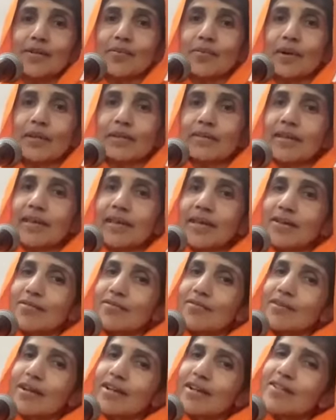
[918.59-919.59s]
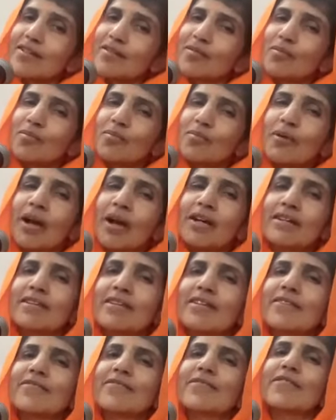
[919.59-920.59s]
by saying, look at this
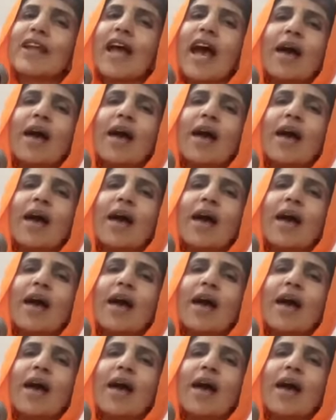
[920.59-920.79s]
wonderful,